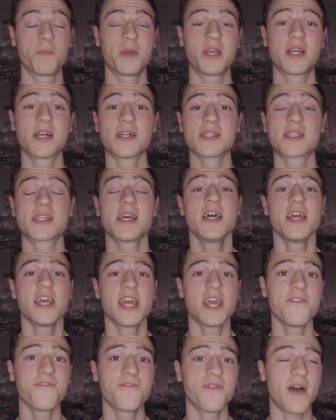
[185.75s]
because
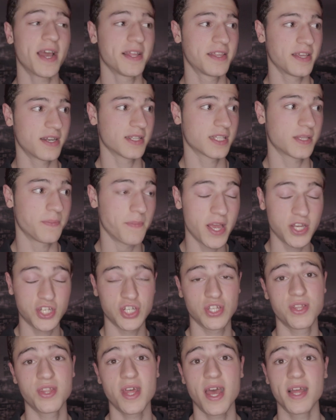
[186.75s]
if I didn't
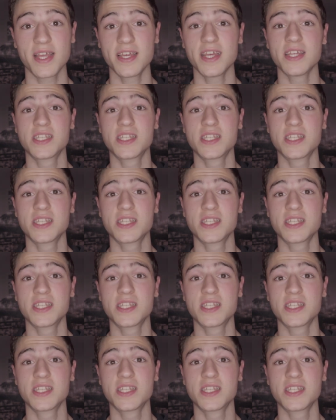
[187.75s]
mention that,